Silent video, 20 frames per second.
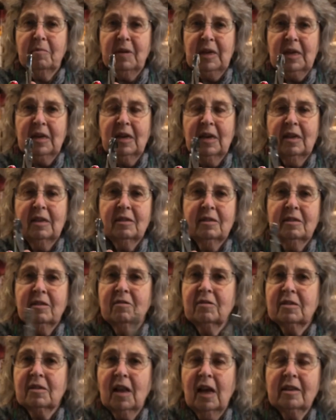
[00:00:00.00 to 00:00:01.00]
because
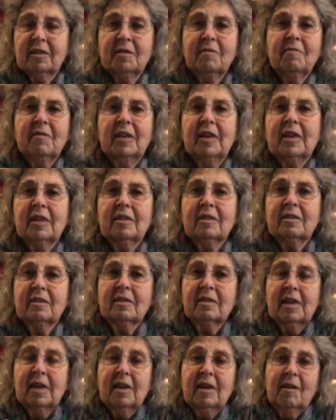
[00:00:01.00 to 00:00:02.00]
there's lots of
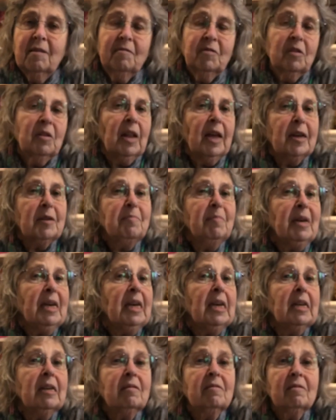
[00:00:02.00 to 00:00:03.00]
things, if you're like
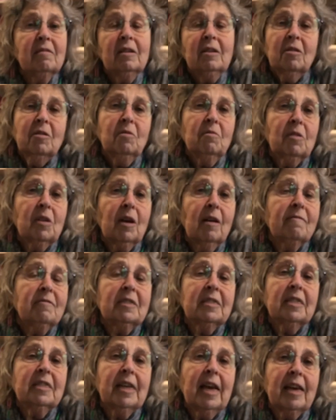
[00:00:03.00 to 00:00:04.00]
me and who loves
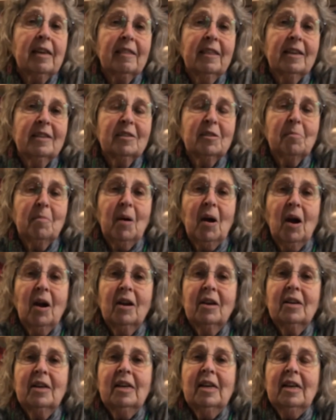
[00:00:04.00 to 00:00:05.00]
to take things
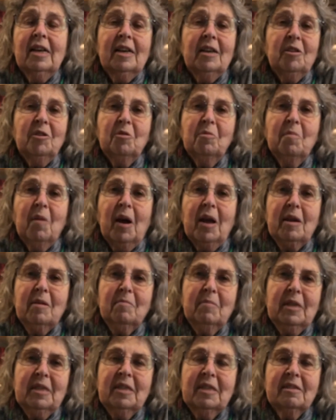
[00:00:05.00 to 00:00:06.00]
apart, you might
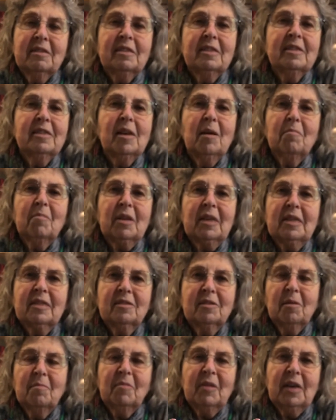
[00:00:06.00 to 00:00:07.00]
be disassembling
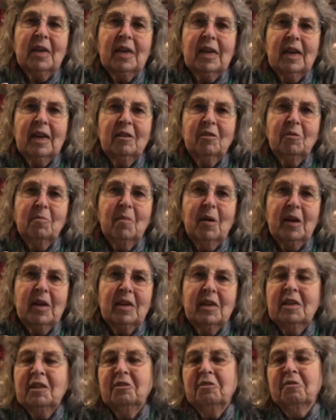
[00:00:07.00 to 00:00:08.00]
something and you might
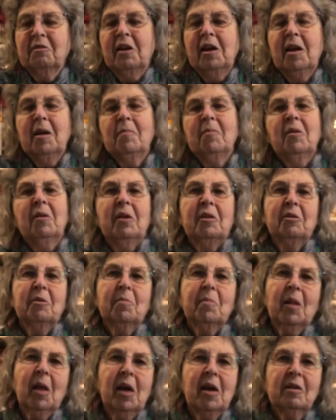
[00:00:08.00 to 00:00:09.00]
need your hammer and your
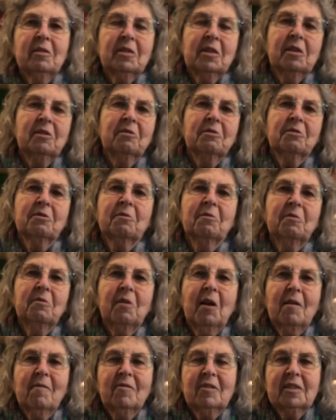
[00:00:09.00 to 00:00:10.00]
pliers and your
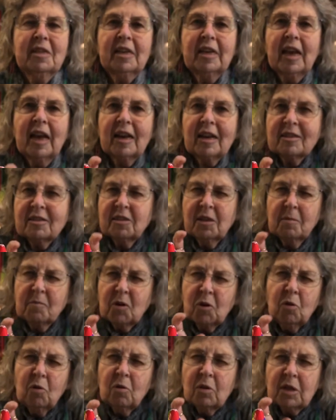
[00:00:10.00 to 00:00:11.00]
screwdriver to get at some
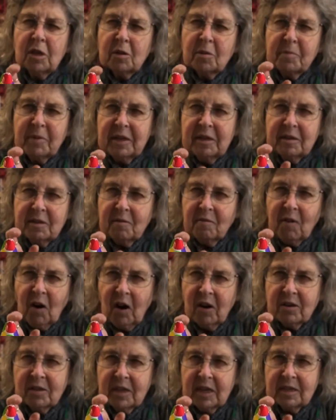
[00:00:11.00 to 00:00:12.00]
cool little piece of
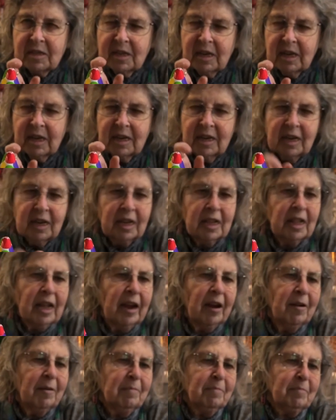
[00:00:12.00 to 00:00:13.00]
art that's hidden in there.